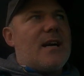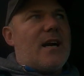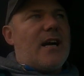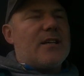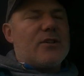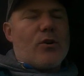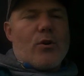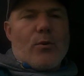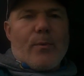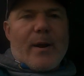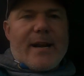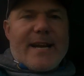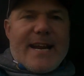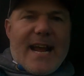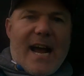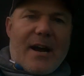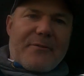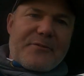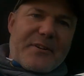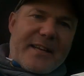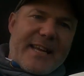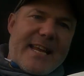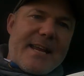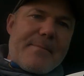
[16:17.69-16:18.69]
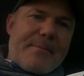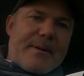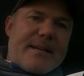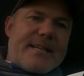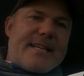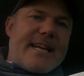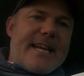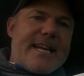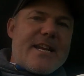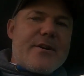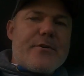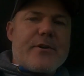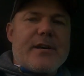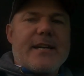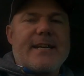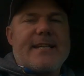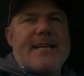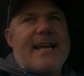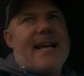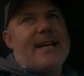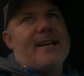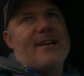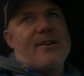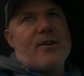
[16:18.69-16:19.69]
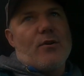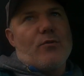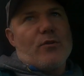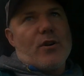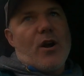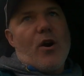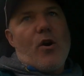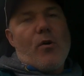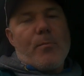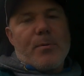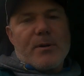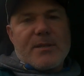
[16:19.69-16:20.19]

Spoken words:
I don't know whether you have to keep continuing it then, I don't know,